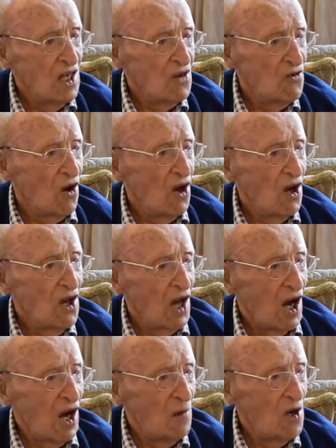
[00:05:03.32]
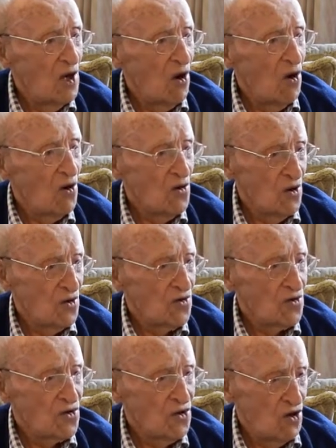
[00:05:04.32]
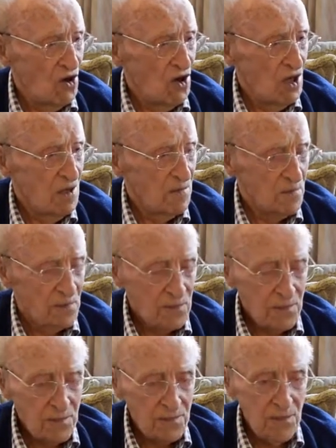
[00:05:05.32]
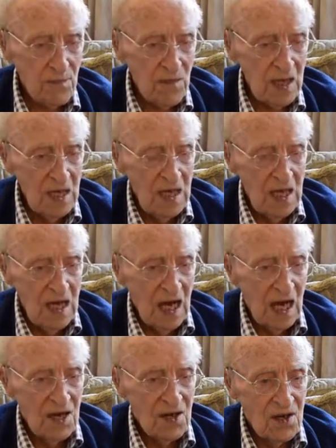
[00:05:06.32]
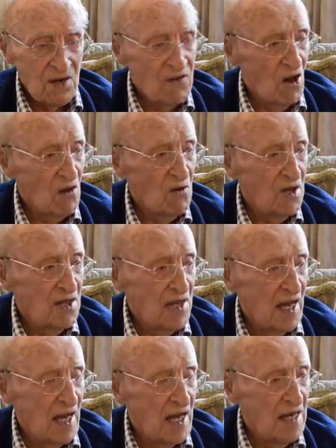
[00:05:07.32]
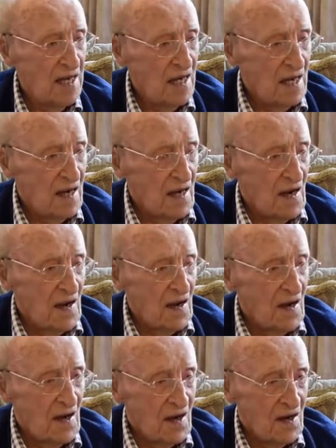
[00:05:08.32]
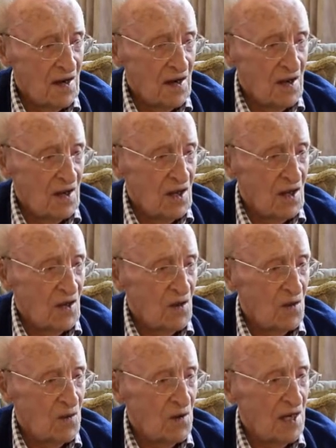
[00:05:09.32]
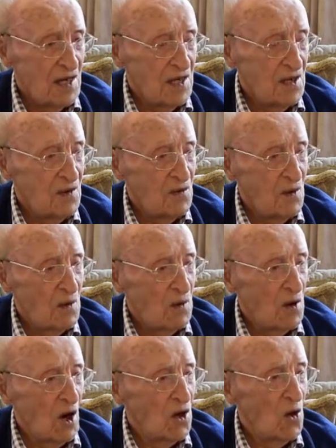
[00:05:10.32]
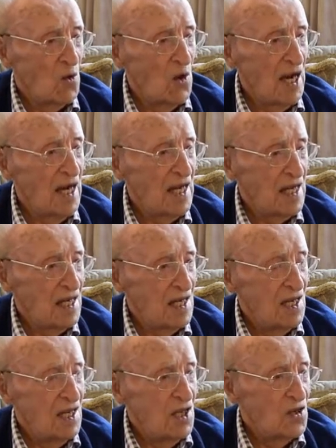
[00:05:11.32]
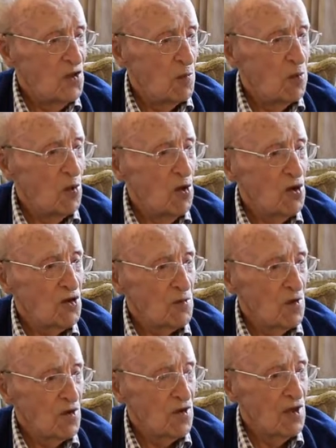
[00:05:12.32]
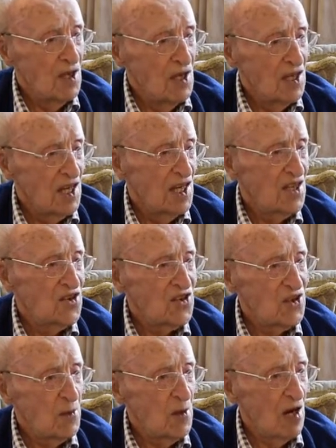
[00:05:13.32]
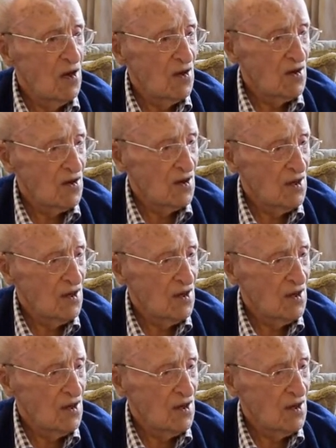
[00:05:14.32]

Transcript: Royal Army Ordnance Corps. Right. And the following day, we, we were on our way to Portsmouth, to Hilsea Barracks,